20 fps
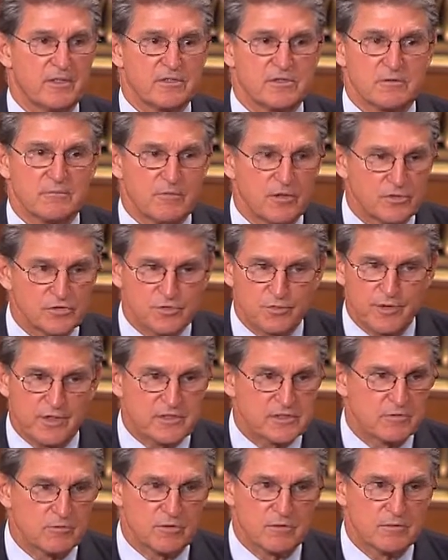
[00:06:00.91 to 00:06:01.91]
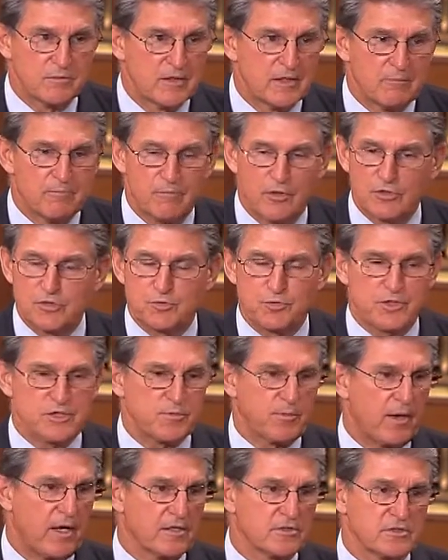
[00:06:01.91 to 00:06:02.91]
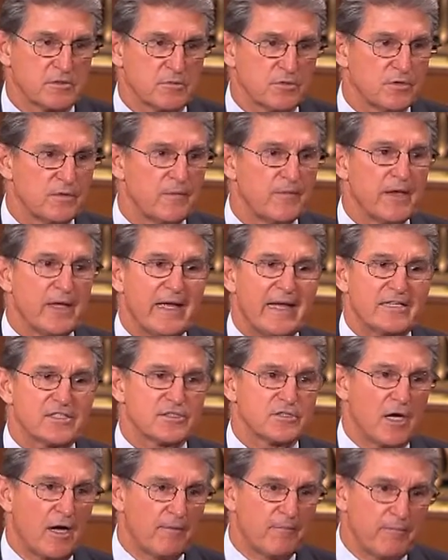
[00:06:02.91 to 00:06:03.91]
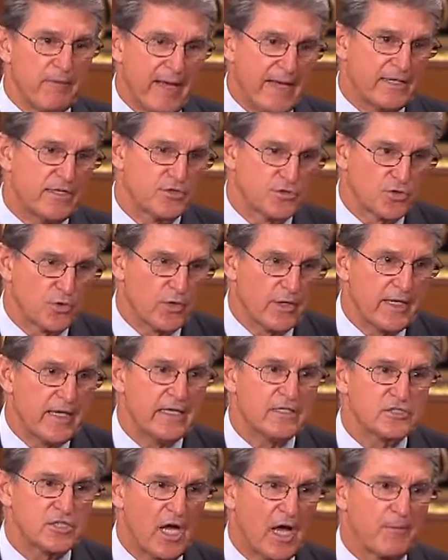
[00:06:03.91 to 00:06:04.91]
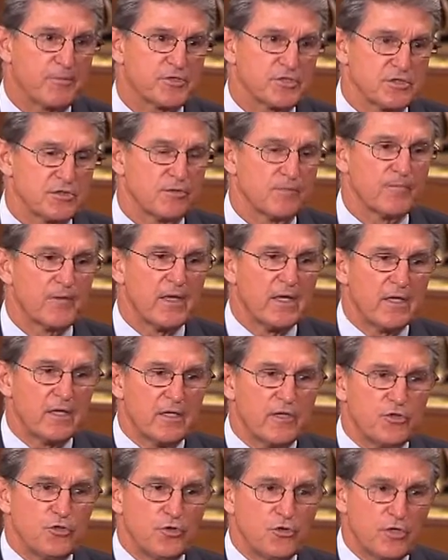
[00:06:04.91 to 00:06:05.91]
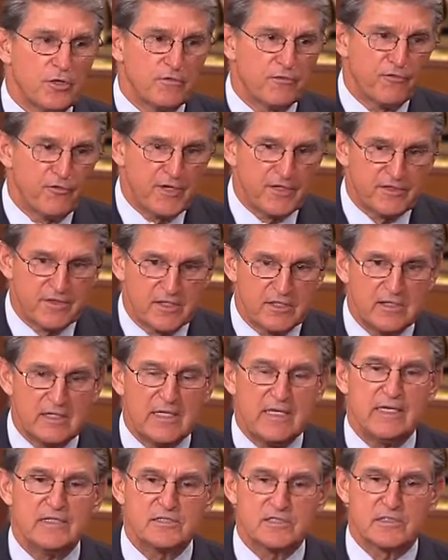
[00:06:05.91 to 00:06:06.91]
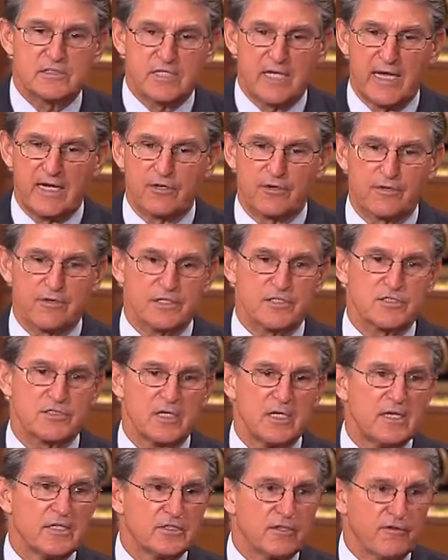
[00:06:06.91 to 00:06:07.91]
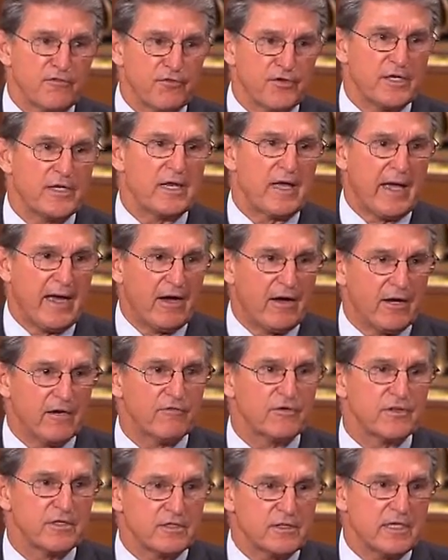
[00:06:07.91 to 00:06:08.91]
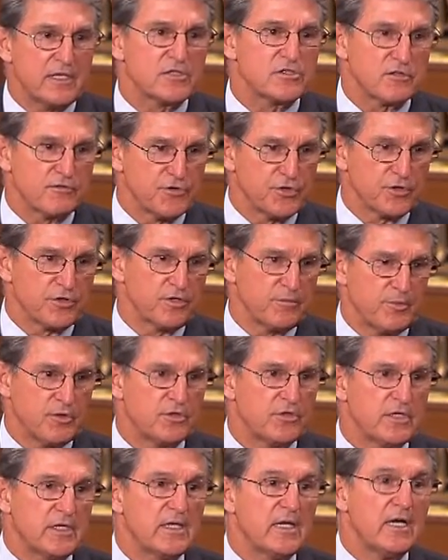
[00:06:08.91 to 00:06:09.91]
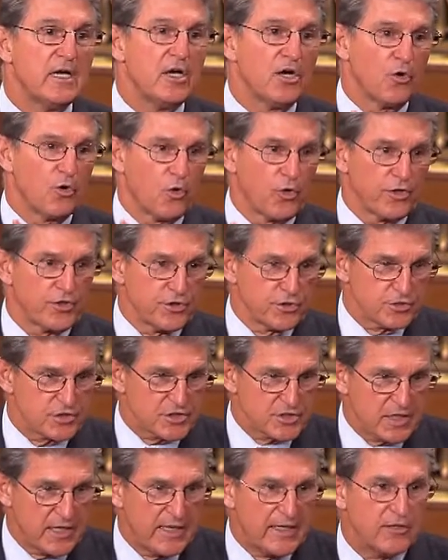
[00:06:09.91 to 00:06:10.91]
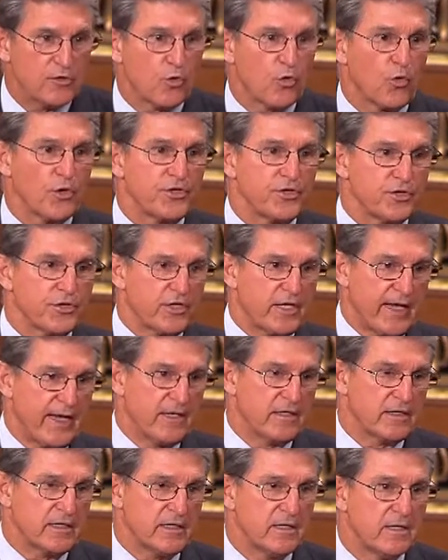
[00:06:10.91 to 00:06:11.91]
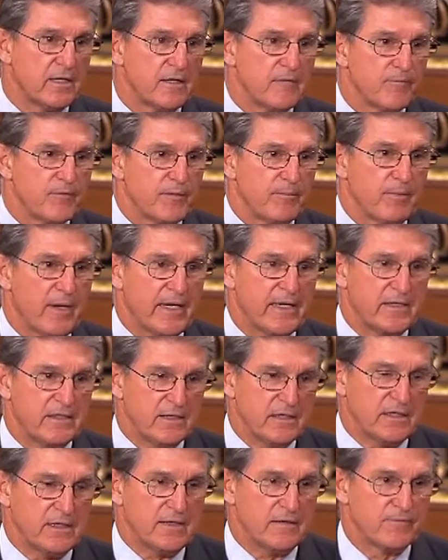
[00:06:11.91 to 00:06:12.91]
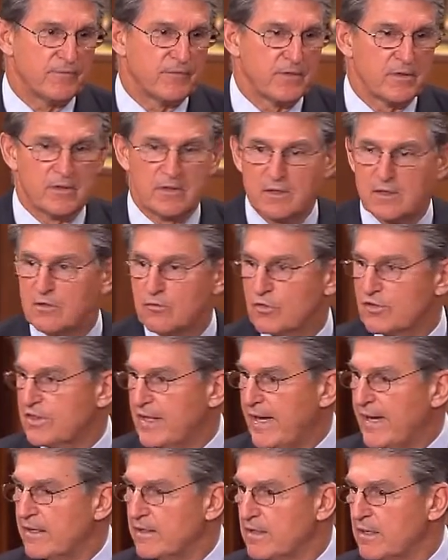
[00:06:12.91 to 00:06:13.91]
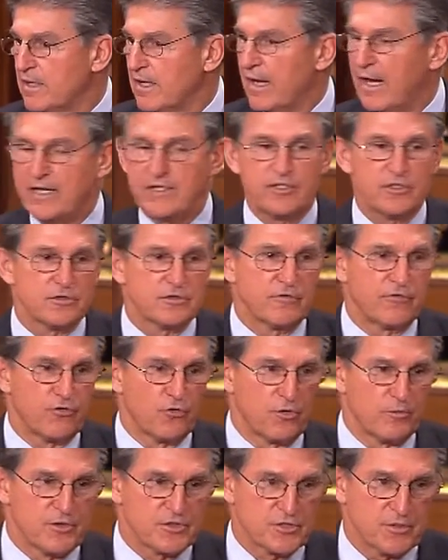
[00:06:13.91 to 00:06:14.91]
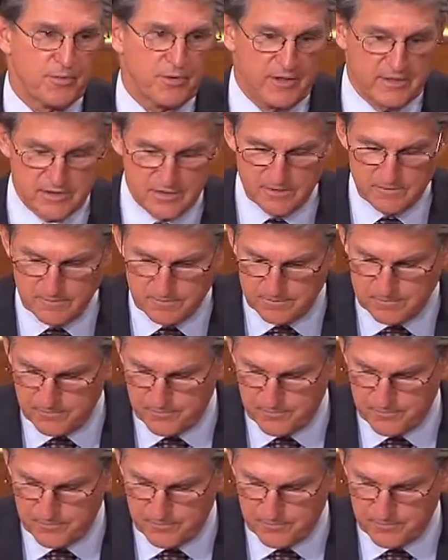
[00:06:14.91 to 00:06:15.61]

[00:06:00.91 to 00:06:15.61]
It's the most reasonable, most responsible. It's not mandatory, it's optional. You can fit the needs and tailor this to fit however the needs of your community or your state or your county might need. With that, I yield the floor, Mr. President.